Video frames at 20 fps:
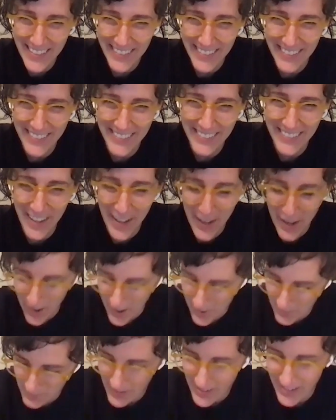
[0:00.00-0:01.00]
Thank you.
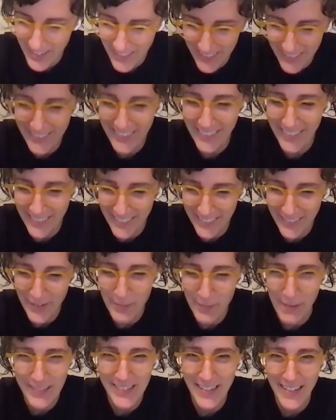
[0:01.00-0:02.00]
I'm hanging in there,
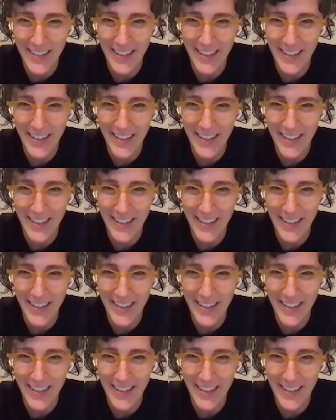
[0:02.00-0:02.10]
best I